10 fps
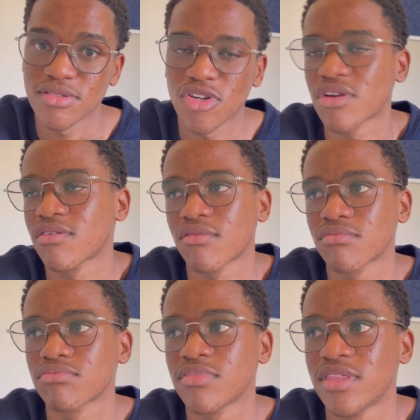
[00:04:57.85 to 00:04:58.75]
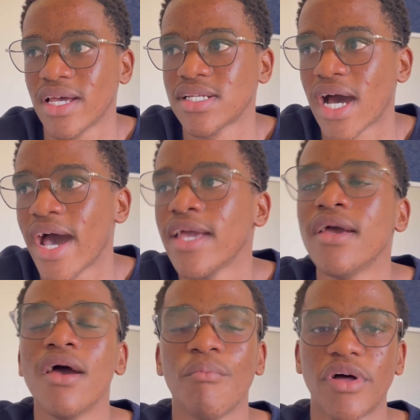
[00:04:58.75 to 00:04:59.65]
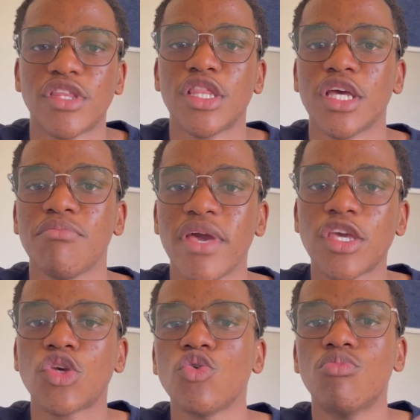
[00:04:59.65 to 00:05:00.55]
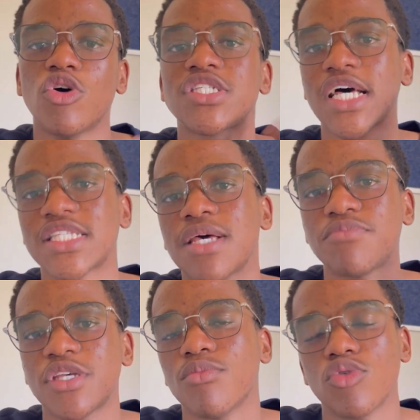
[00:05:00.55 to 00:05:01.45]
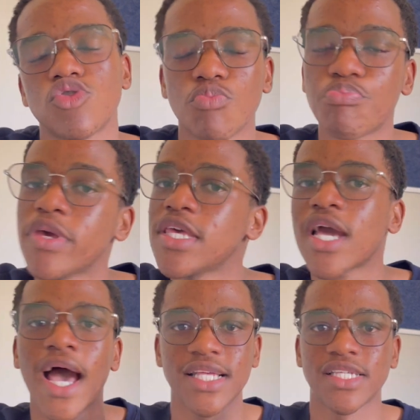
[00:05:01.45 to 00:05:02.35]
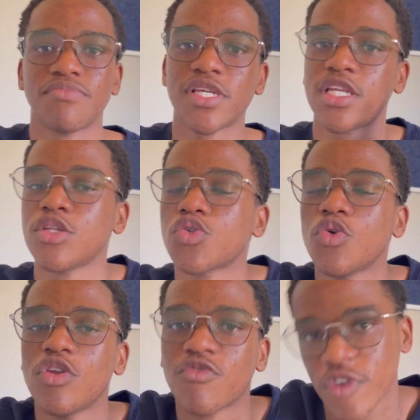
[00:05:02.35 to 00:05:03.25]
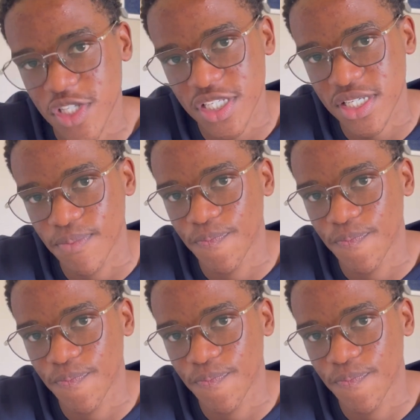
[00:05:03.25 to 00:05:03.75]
Not that high, but then they make you more susceptible to being accepted into university.